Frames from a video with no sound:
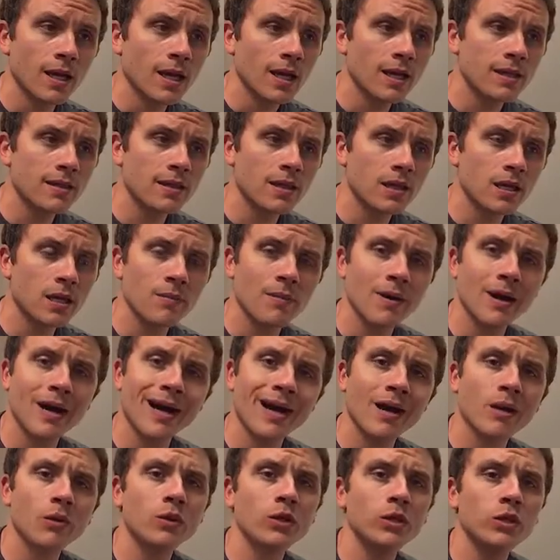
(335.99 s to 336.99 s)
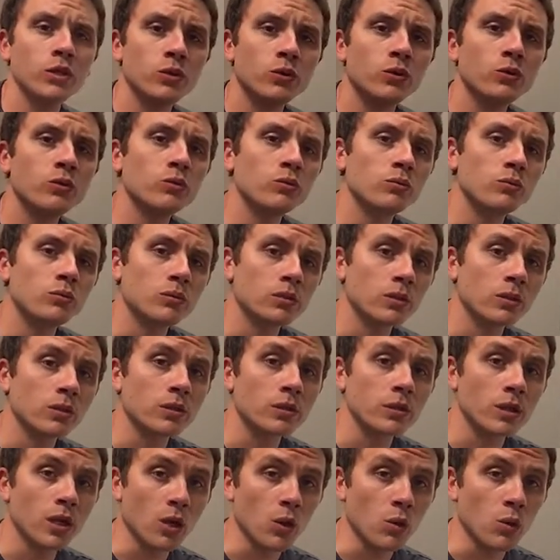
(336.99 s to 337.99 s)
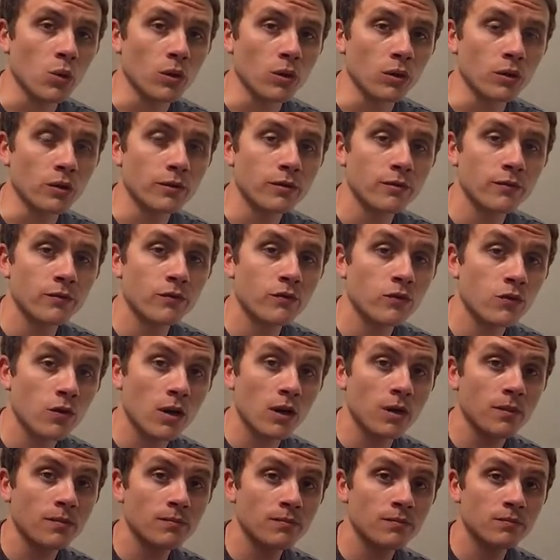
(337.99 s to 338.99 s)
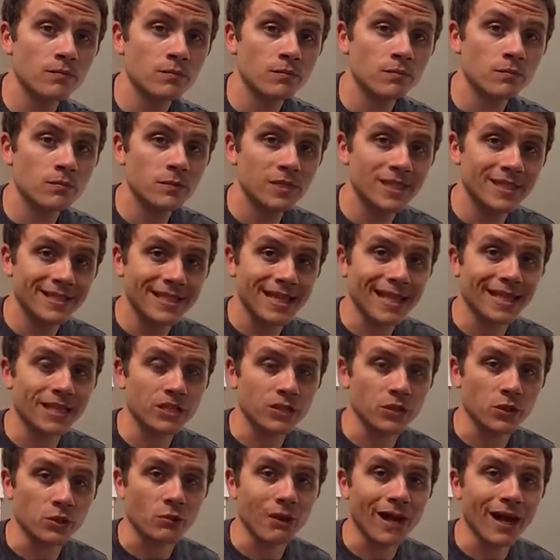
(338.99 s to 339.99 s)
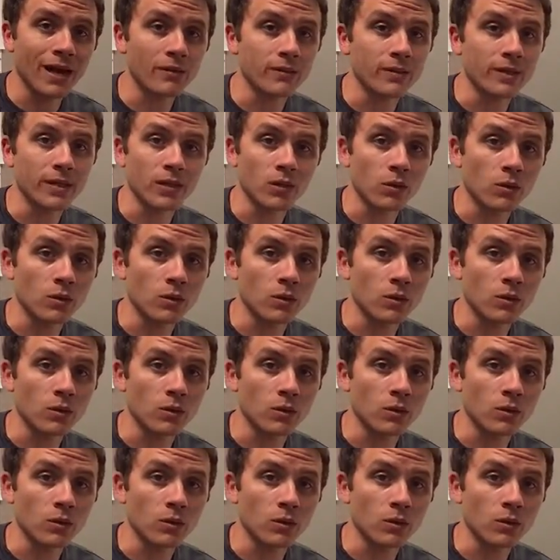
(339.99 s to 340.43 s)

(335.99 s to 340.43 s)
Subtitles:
and think about how can you learn a word from the text around it,